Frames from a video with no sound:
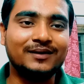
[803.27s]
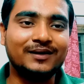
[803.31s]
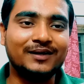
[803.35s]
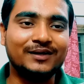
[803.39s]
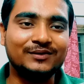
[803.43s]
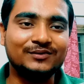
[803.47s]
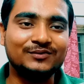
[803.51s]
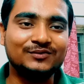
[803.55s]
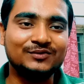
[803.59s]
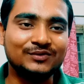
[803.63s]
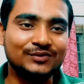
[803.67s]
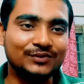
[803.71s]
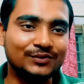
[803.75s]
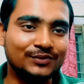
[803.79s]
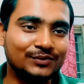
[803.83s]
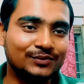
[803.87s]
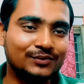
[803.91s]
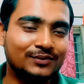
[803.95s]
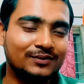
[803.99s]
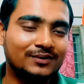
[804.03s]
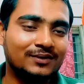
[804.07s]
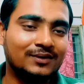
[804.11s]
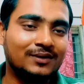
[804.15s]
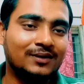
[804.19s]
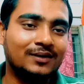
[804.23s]
Are you sure?
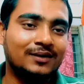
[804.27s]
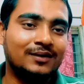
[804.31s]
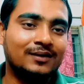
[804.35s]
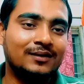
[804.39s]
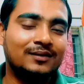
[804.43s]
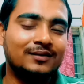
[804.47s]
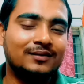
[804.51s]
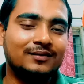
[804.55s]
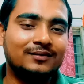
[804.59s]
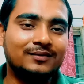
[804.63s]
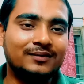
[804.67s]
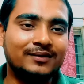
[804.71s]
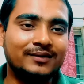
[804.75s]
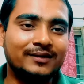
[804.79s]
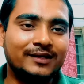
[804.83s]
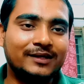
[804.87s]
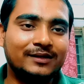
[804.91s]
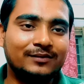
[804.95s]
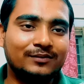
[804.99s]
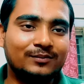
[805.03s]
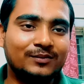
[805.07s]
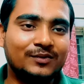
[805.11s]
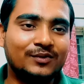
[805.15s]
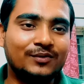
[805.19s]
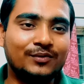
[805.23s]
Then I
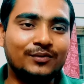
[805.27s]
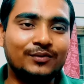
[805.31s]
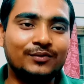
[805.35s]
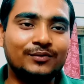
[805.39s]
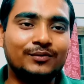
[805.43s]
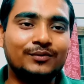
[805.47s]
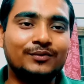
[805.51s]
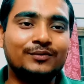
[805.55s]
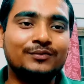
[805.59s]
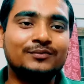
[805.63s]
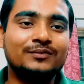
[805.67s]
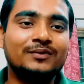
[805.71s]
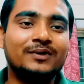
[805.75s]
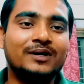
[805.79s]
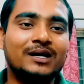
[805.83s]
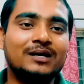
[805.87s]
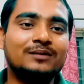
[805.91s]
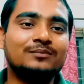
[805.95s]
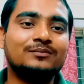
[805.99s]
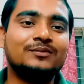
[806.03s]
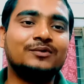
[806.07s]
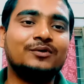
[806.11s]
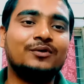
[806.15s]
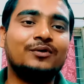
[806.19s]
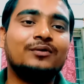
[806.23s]
remember, oh no, I
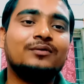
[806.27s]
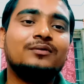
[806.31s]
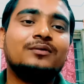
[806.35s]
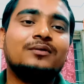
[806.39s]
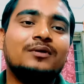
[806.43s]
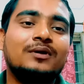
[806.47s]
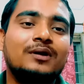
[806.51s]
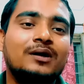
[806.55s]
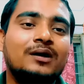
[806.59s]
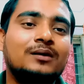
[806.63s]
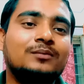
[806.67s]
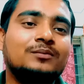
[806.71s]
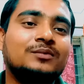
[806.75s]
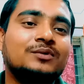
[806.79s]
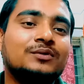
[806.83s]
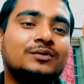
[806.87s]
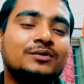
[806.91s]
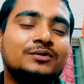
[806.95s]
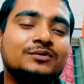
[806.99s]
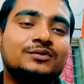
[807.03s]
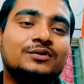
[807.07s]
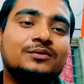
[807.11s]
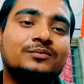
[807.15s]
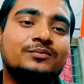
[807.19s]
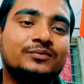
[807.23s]
am wrong,
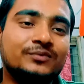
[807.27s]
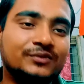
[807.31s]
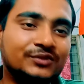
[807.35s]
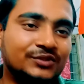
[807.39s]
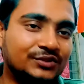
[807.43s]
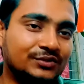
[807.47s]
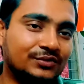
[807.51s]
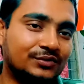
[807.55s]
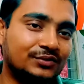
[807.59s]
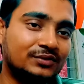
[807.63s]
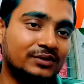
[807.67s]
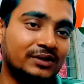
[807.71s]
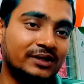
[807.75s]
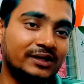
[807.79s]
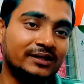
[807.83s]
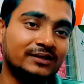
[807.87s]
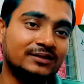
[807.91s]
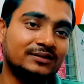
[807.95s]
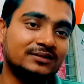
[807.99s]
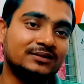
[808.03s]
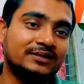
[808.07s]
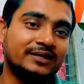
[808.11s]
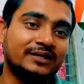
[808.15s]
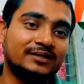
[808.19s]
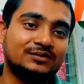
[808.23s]
because of zeroth law
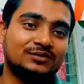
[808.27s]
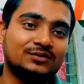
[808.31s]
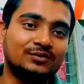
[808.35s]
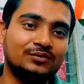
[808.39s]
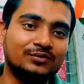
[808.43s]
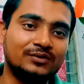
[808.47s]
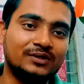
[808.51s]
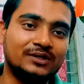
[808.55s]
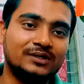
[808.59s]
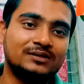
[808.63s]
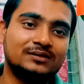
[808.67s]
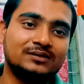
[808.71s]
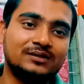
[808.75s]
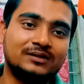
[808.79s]
is excluded.